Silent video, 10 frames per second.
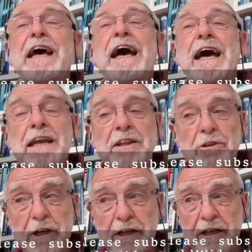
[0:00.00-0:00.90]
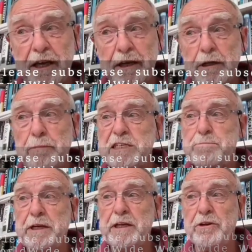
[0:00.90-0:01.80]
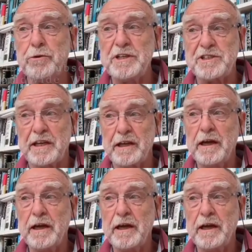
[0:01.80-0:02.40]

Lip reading: and the United Kingdom has been increasing